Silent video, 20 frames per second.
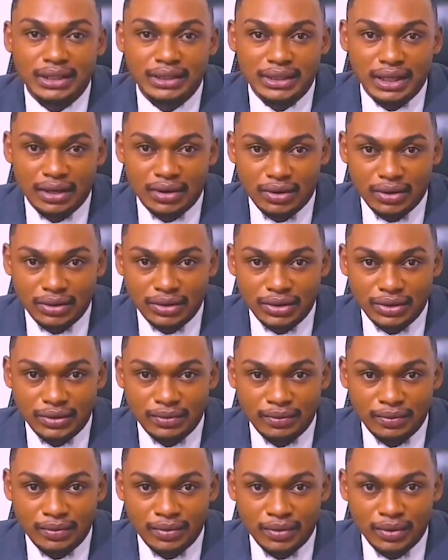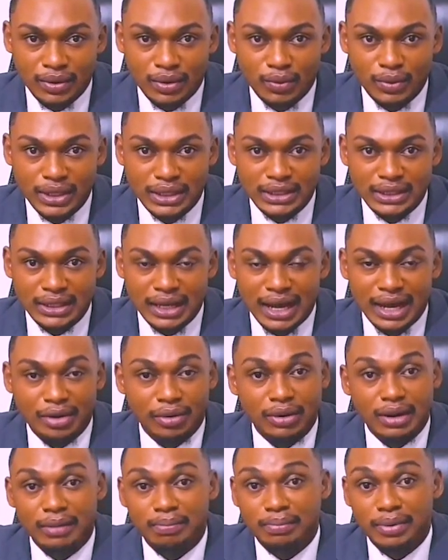intercourse with
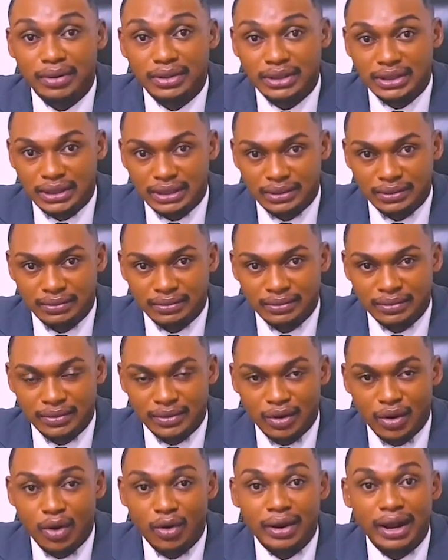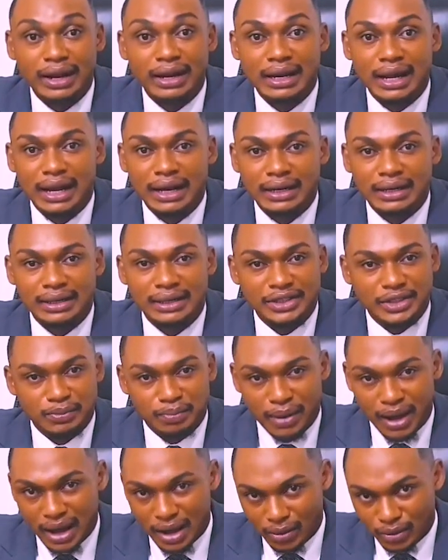another person other than the
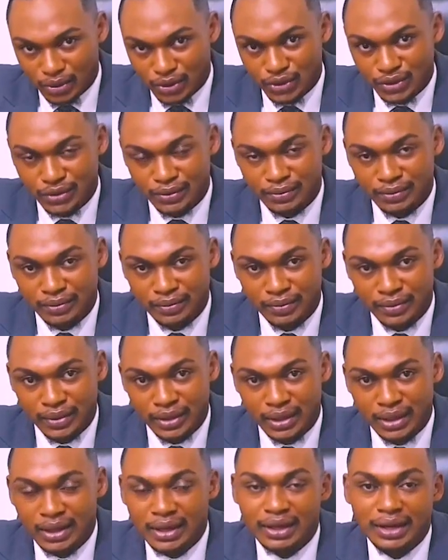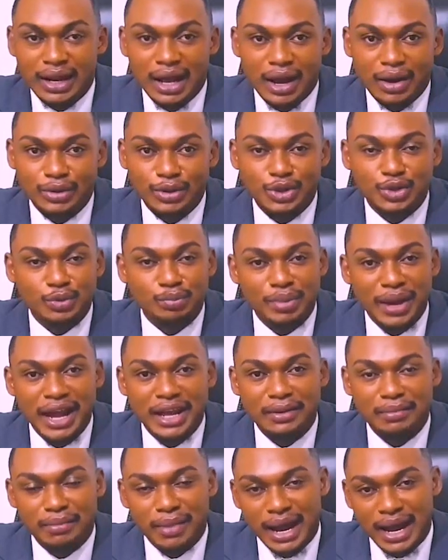spouse. Now, you should bear
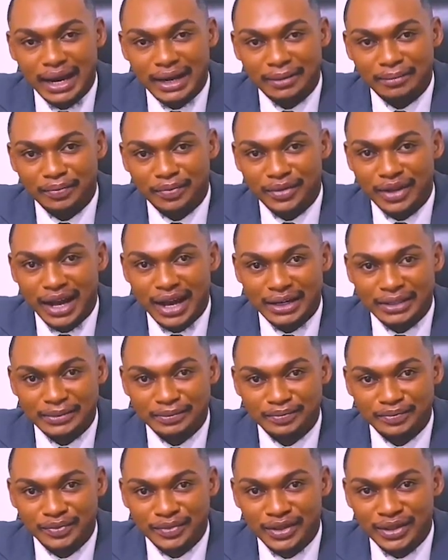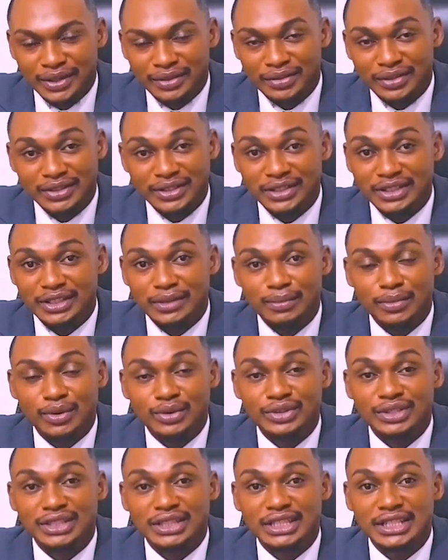in mind that this is the
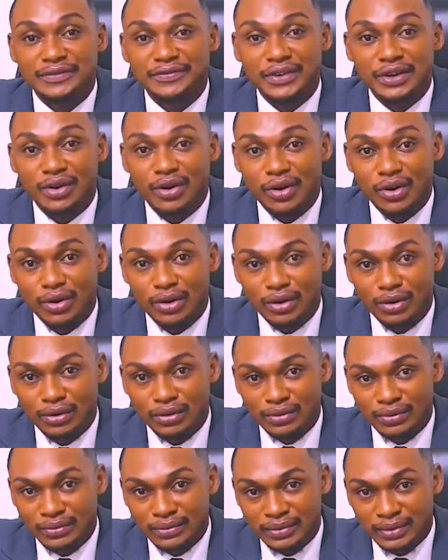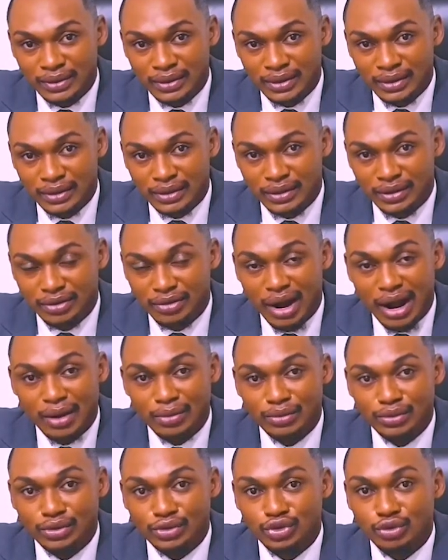most difficult
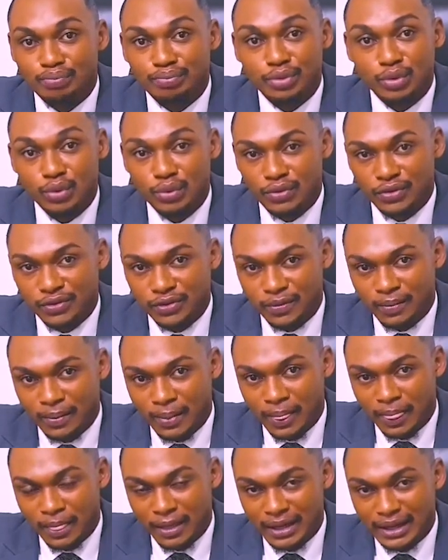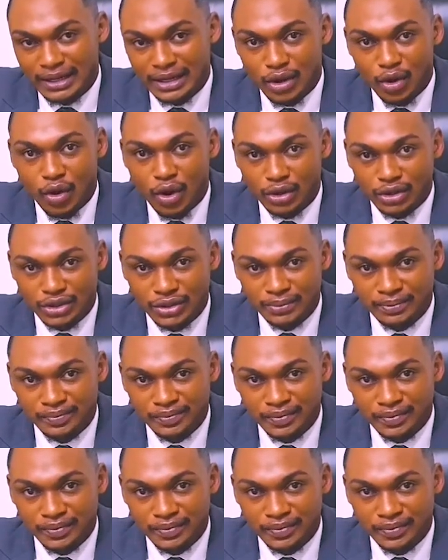ground to prove in court.